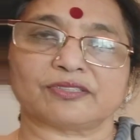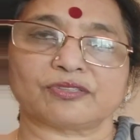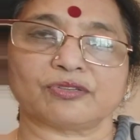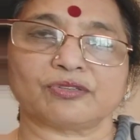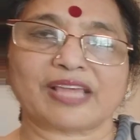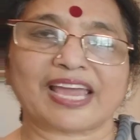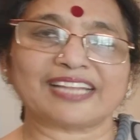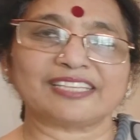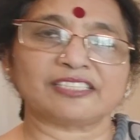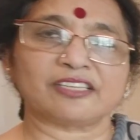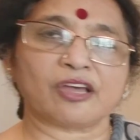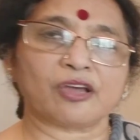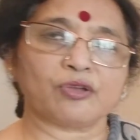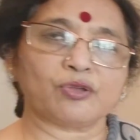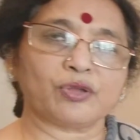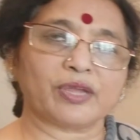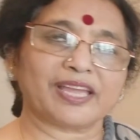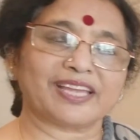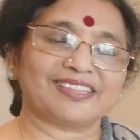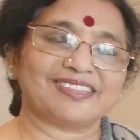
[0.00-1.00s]
So that's how
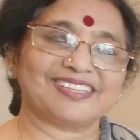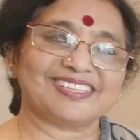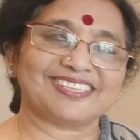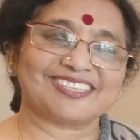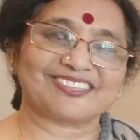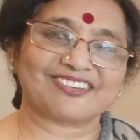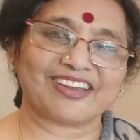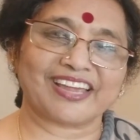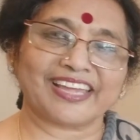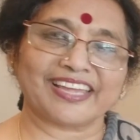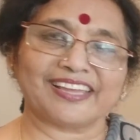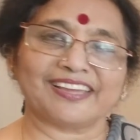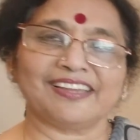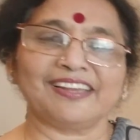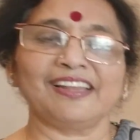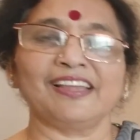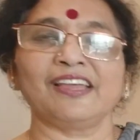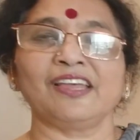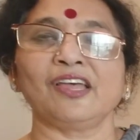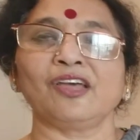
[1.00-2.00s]
you get this
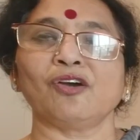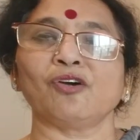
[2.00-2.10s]
triangle.